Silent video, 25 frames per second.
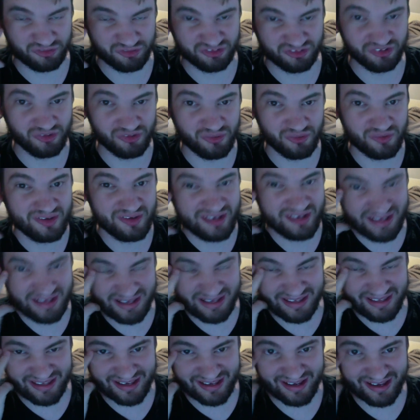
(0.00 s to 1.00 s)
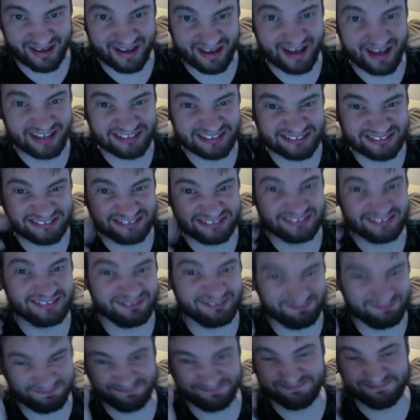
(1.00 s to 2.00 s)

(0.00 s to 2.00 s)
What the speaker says: So yeah, Asta,